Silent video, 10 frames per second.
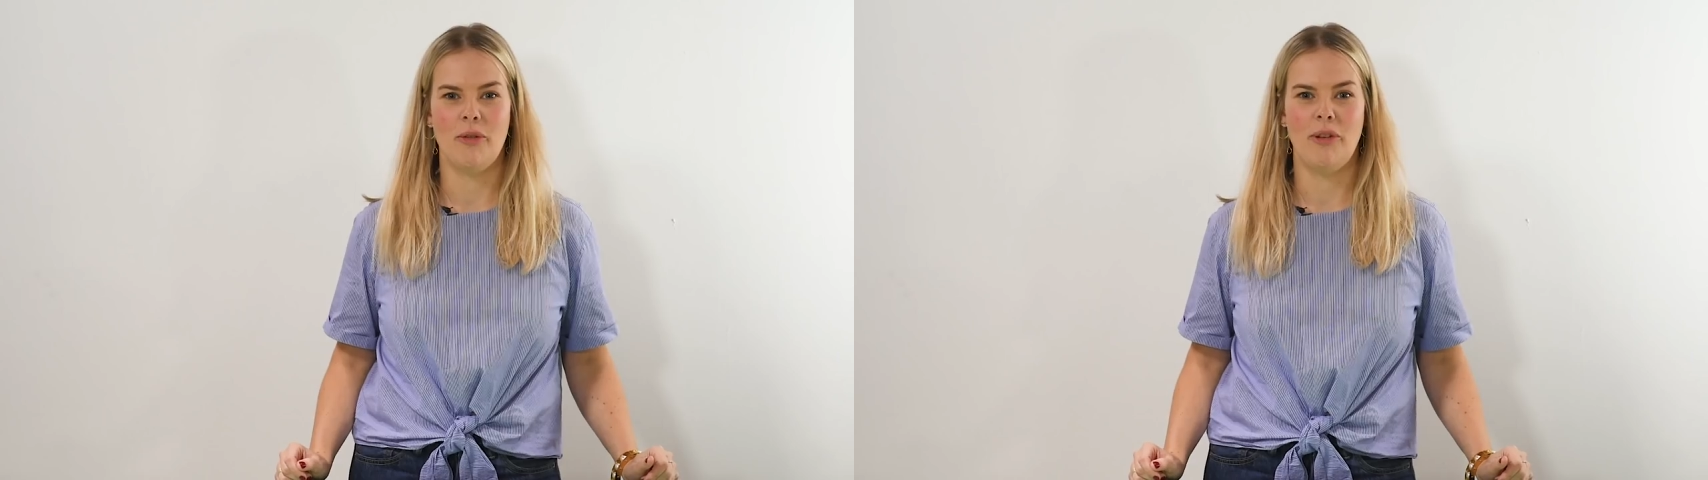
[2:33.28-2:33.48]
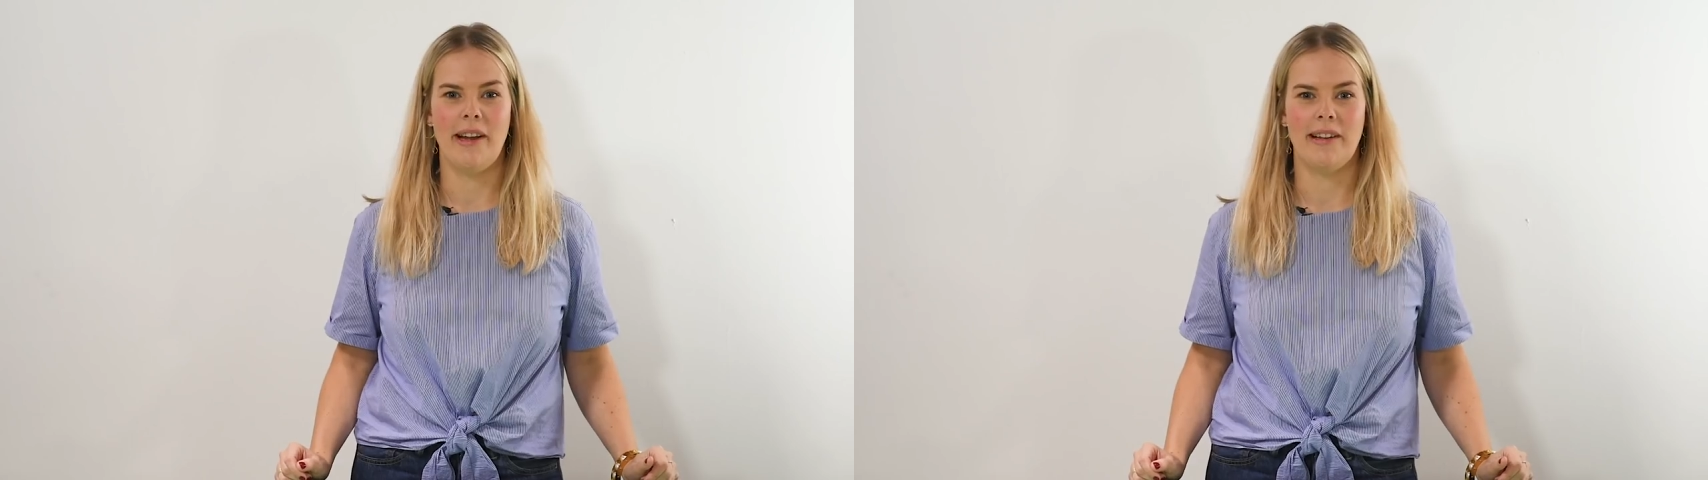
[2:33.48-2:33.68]
on a
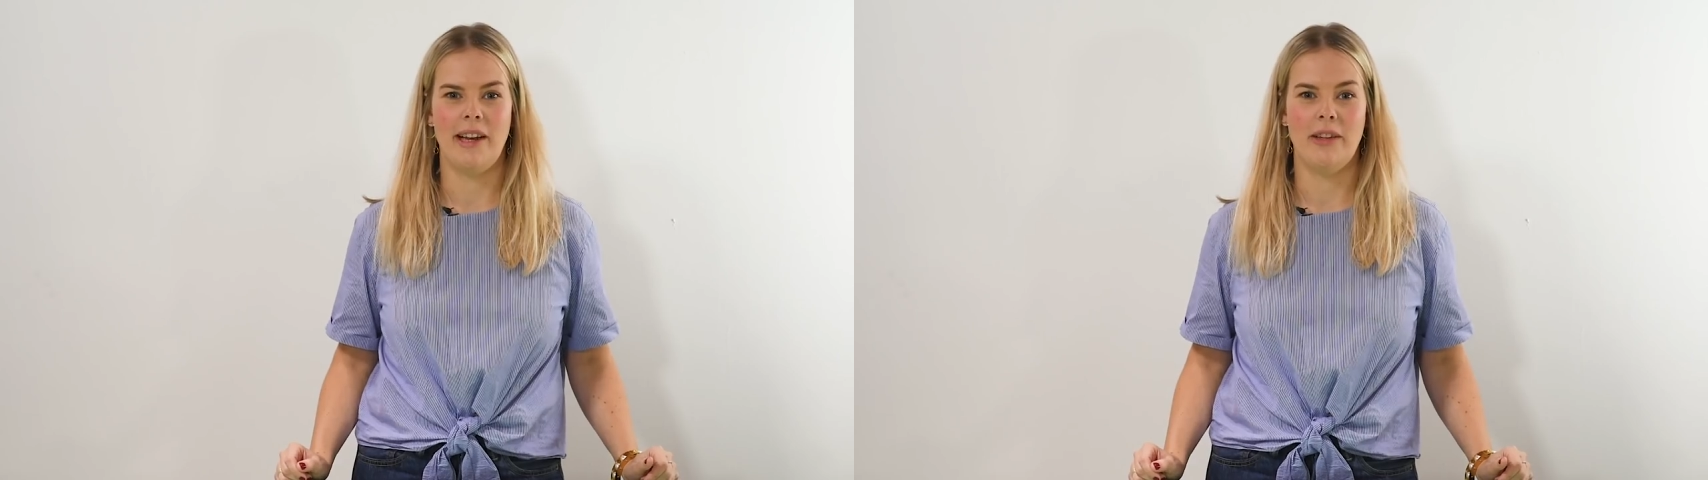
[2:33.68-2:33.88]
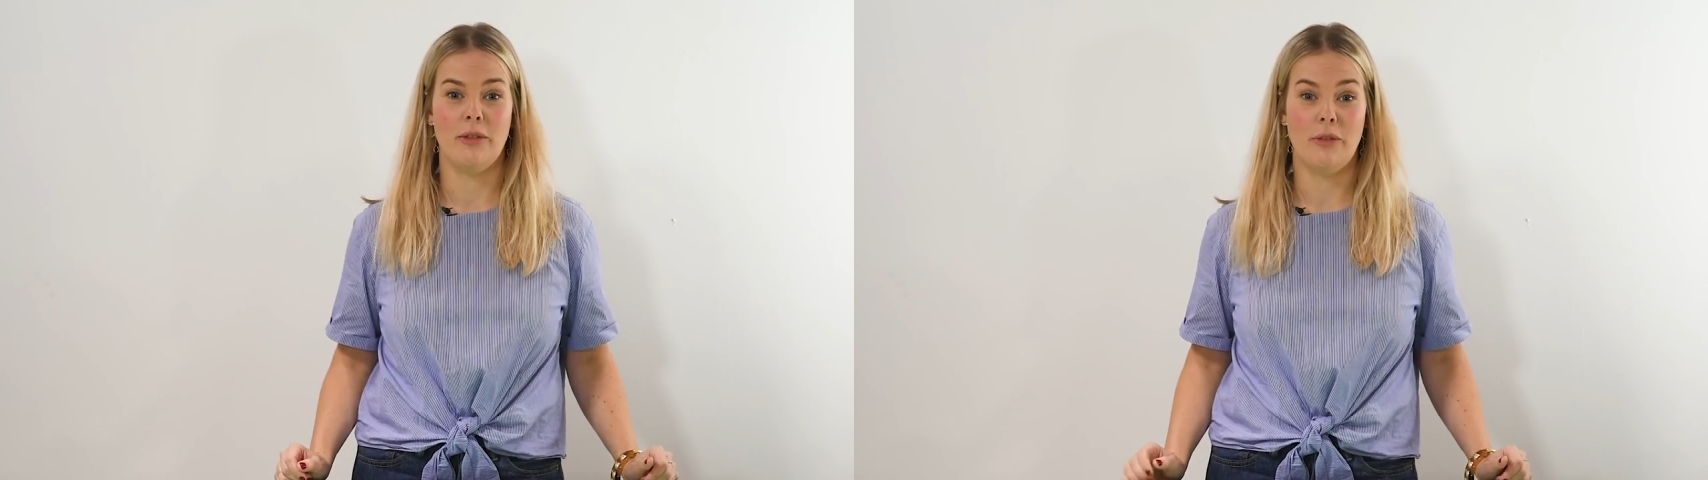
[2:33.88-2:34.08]
flat
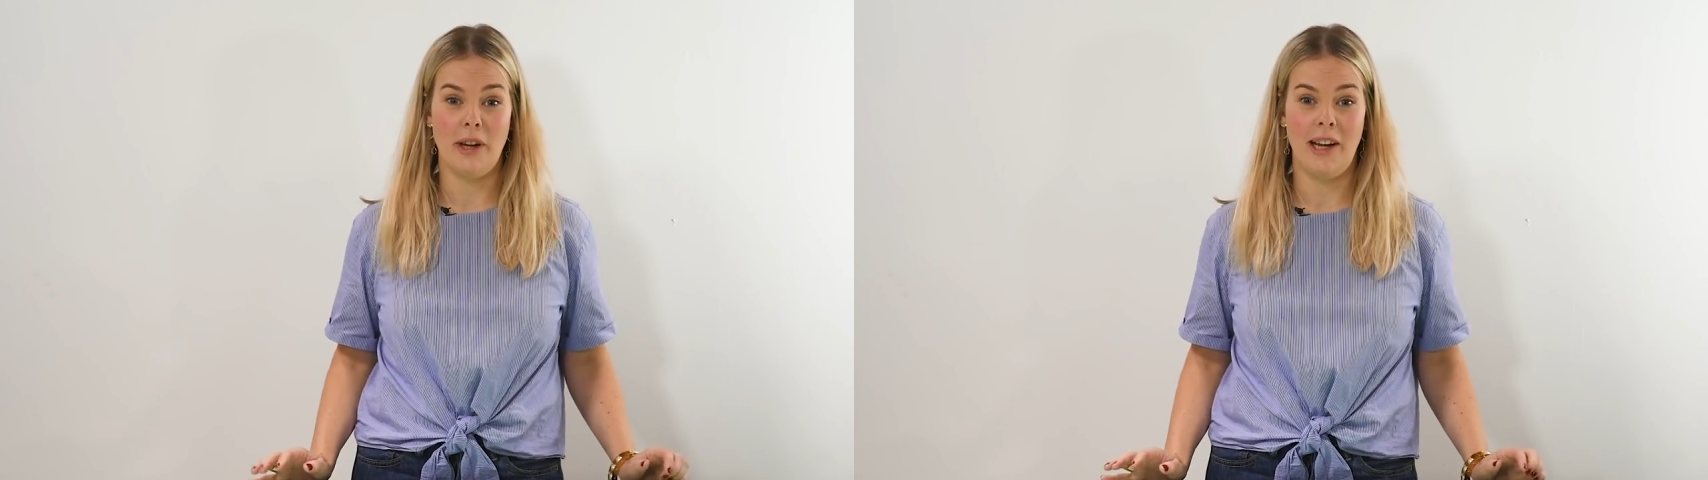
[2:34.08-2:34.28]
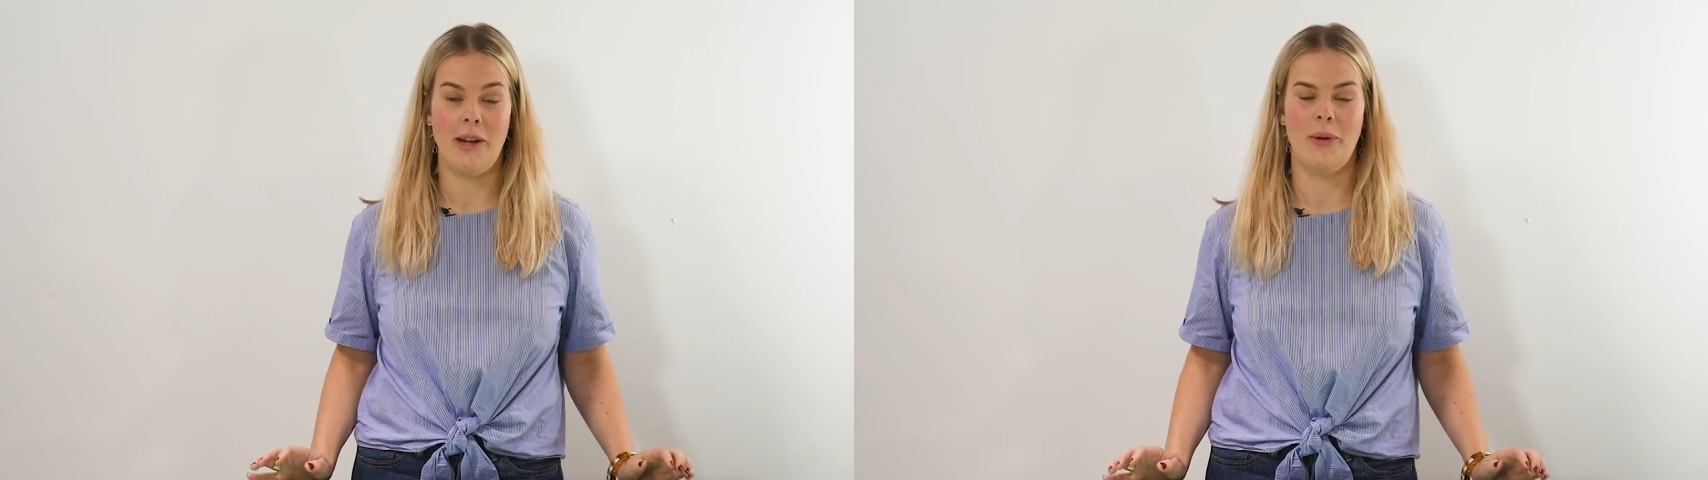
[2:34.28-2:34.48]
lay is
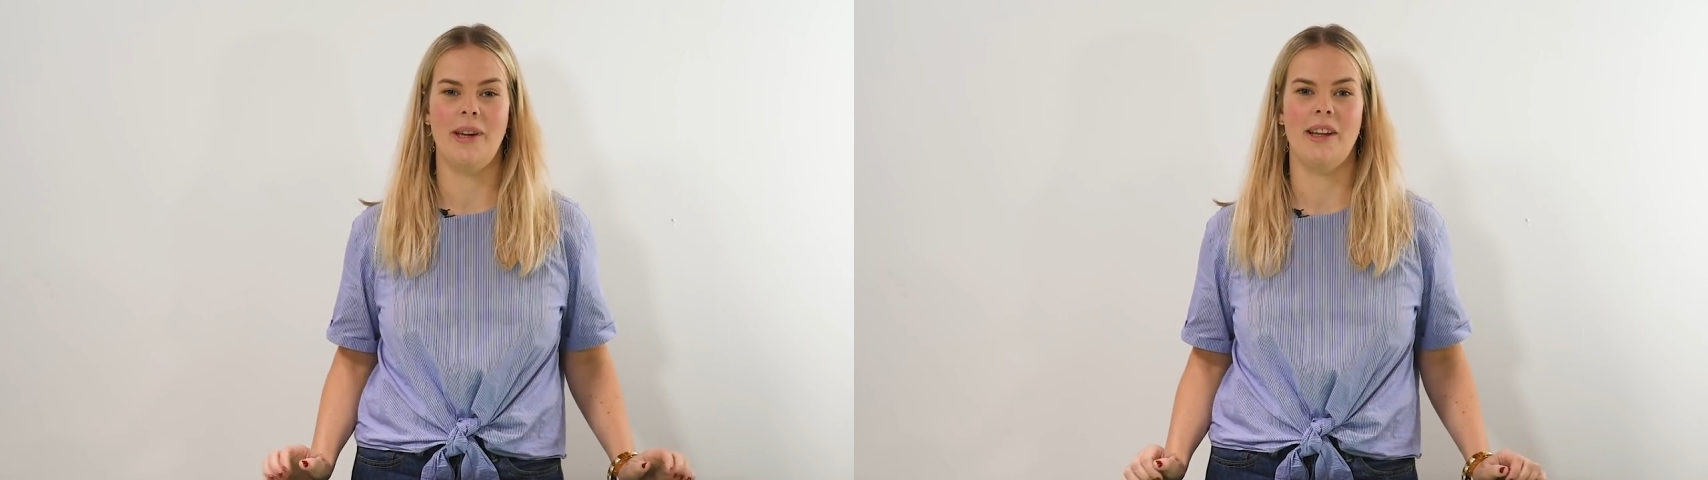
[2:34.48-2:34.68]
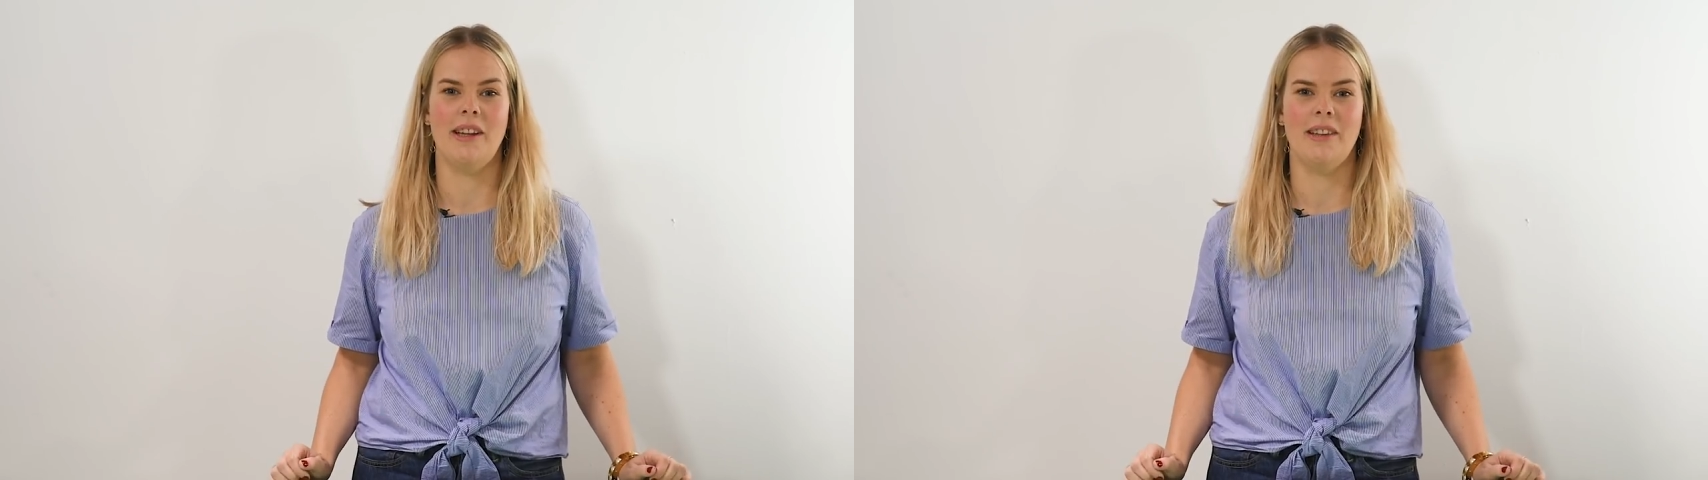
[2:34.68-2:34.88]
really
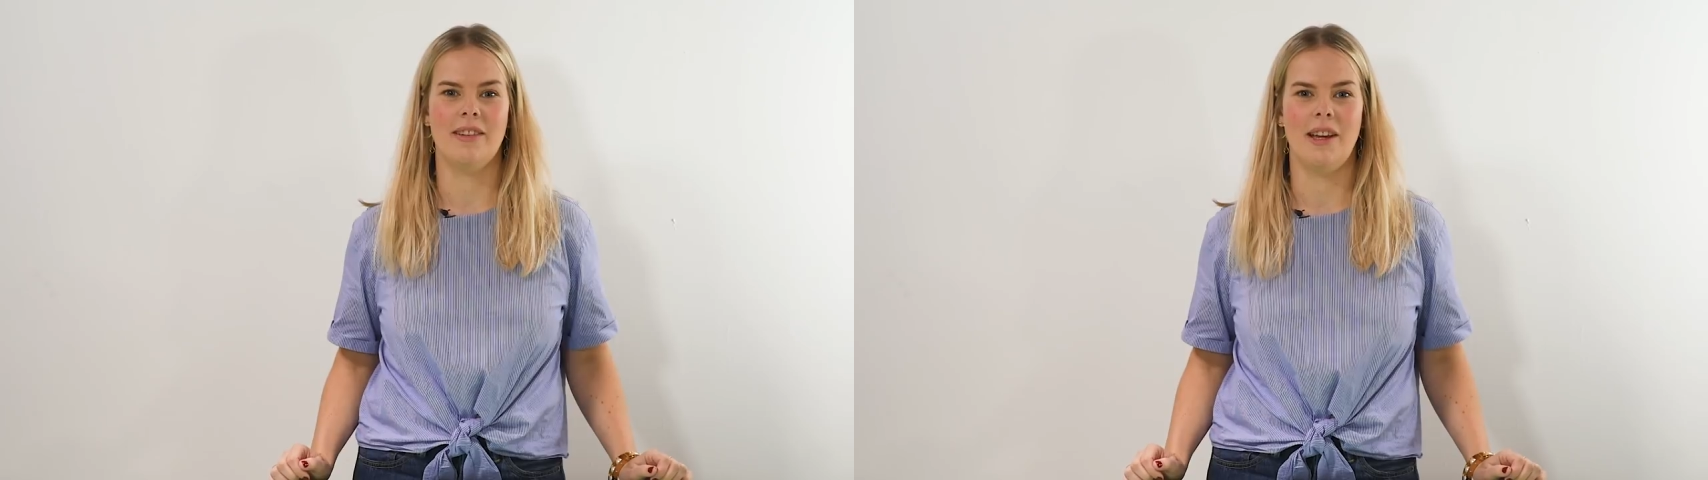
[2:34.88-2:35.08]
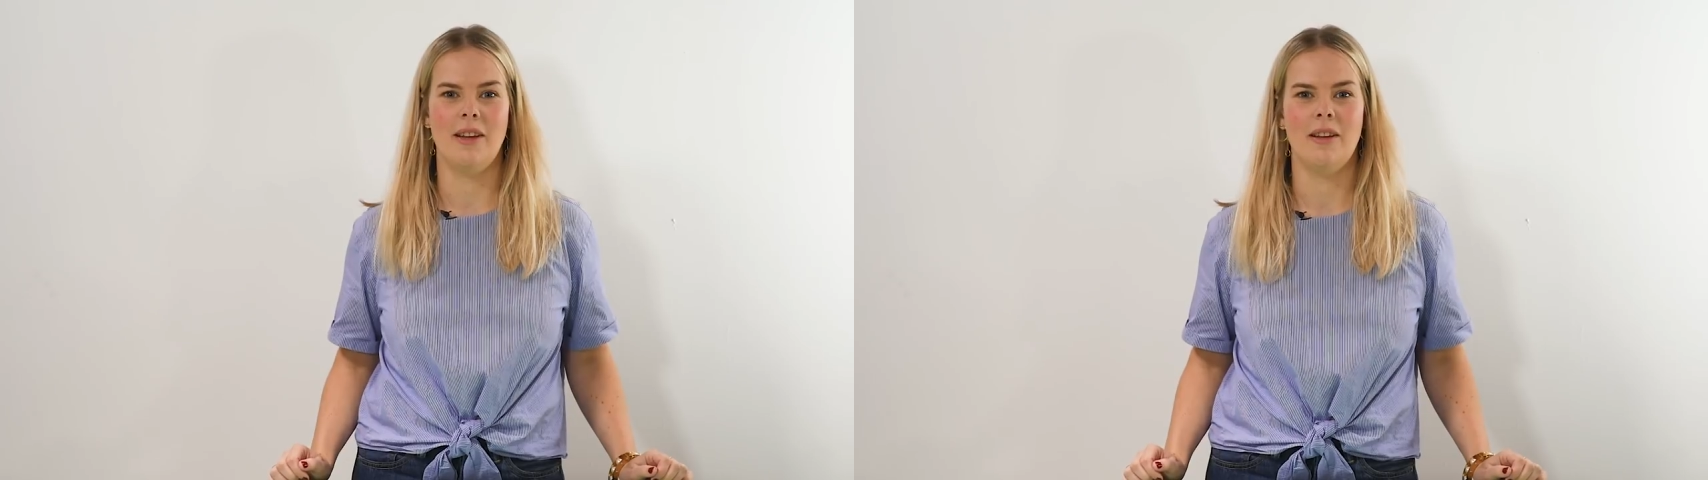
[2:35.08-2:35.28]
quick and
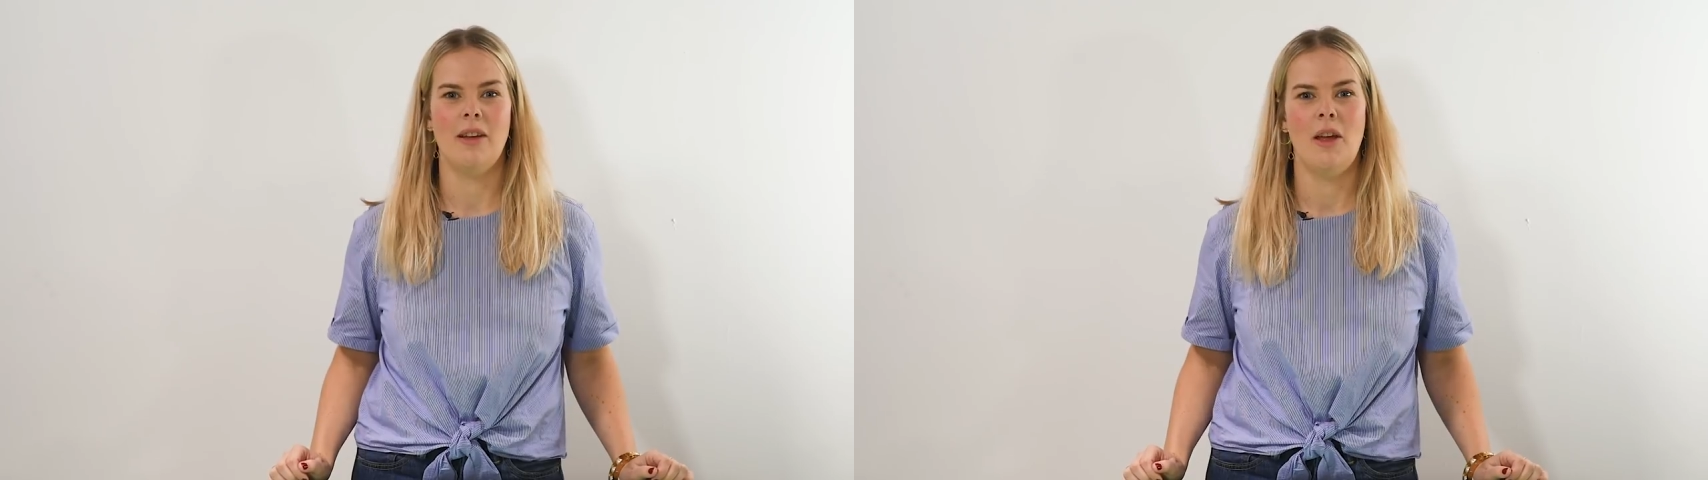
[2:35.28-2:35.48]
easy.